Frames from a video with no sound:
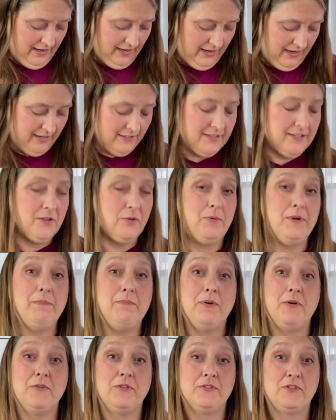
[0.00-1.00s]
And so we
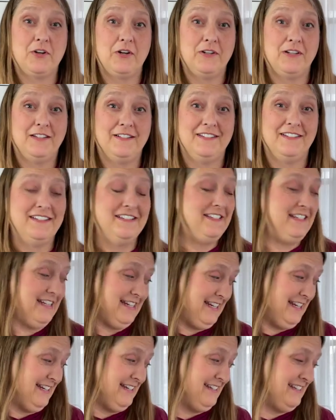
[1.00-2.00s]
both started
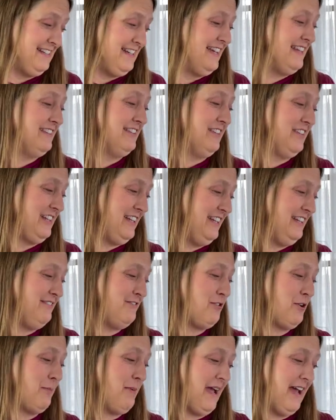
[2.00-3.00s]
digging and looking
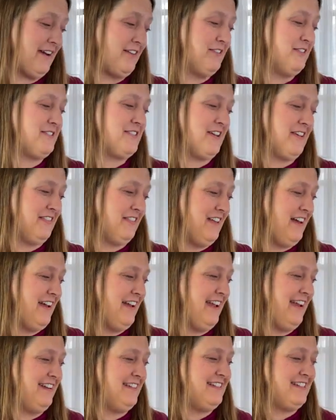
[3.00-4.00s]
for patterns
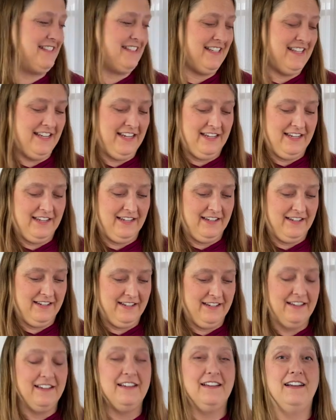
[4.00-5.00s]
online to see
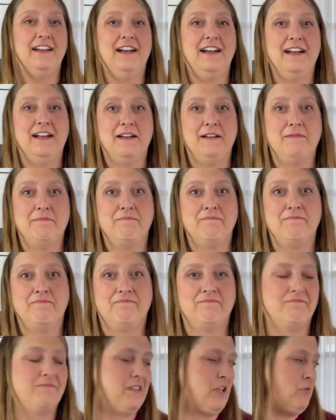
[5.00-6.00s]

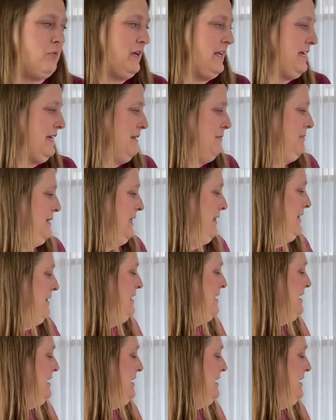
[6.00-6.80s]
what it could be.